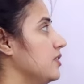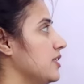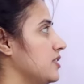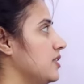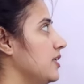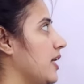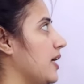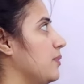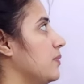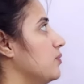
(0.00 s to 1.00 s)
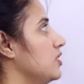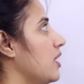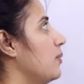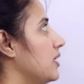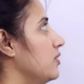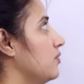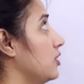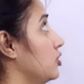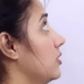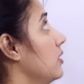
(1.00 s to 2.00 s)
in this stdlib. These are built-in
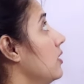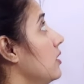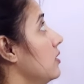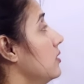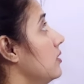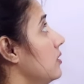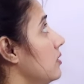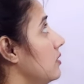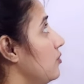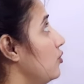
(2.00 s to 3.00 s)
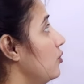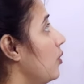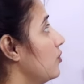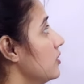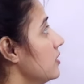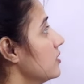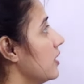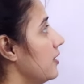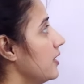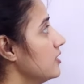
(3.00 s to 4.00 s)
function. The full form of this is
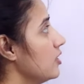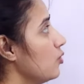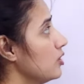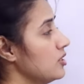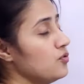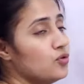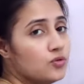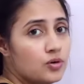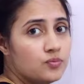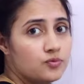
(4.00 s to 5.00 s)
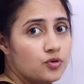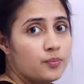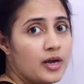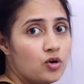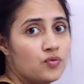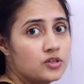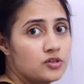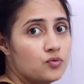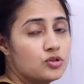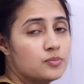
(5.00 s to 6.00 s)
contiguous allocation. Full form for malloc
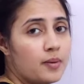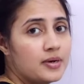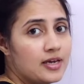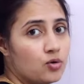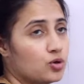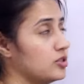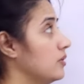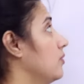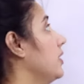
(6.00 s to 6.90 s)
function was memory allocation,